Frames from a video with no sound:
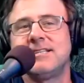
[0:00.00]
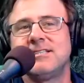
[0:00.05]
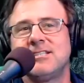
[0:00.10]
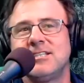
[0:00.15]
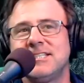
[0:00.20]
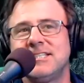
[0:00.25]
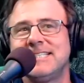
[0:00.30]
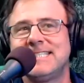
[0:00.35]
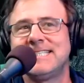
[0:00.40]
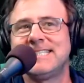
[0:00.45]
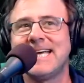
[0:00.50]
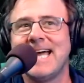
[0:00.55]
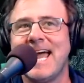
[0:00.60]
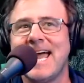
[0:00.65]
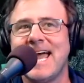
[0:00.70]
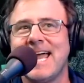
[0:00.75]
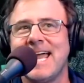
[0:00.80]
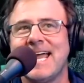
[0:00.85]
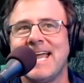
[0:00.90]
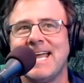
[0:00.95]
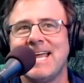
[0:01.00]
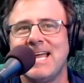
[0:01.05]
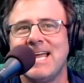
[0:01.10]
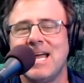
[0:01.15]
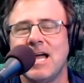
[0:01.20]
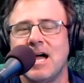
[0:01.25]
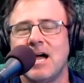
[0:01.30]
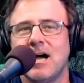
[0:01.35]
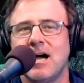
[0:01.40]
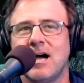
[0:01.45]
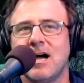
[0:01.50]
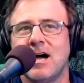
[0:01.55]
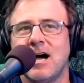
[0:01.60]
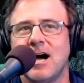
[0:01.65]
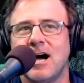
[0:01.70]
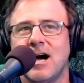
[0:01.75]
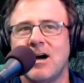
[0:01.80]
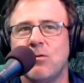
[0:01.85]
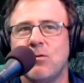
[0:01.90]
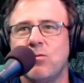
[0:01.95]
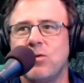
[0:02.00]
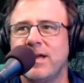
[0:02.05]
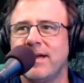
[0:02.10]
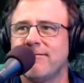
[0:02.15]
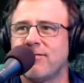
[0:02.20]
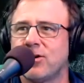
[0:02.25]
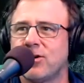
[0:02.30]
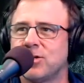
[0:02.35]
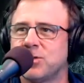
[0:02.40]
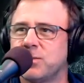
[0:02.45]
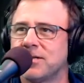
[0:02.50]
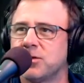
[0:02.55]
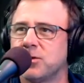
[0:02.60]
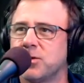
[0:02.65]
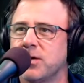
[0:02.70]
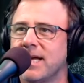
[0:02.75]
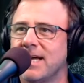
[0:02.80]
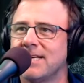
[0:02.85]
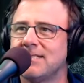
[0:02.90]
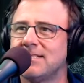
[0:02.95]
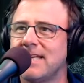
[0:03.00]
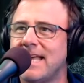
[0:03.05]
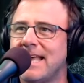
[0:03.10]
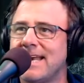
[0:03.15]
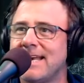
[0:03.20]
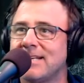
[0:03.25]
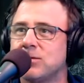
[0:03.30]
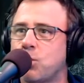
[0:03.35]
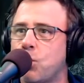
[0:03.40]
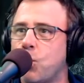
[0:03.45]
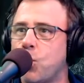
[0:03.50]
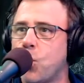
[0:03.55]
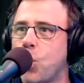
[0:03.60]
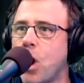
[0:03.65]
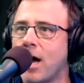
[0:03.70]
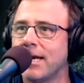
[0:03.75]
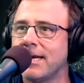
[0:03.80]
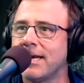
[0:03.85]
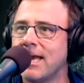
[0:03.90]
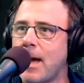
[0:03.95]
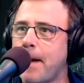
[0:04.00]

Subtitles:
today we have our special guest, and it's Wanda